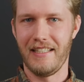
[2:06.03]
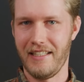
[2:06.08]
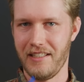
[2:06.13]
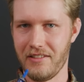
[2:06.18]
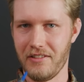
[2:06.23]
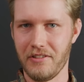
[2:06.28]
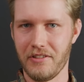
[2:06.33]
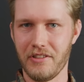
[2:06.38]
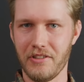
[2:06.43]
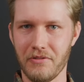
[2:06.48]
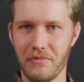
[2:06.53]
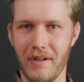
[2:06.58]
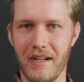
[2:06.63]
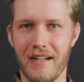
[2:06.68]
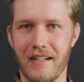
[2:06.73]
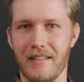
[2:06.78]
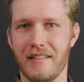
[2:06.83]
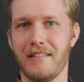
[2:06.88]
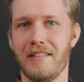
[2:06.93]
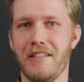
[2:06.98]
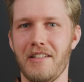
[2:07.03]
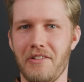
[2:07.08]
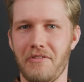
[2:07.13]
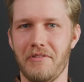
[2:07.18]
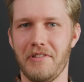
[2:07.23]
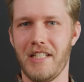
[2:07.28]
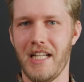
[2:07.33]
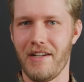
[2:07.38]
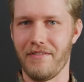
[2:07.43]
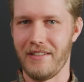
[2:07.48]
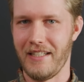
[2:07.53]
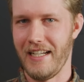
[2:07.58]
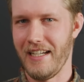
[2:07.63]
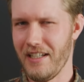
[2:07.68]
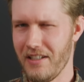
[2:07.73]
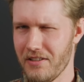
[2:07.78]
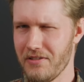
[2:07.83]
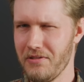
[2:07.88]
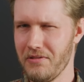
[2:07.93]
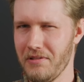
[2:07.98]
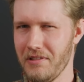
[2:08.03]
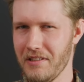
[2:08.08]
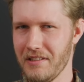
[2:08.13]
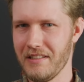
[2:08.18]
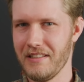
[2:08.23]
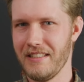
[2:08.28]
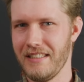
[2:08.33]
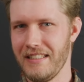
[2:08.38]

it'll do well. When you have an air cooler,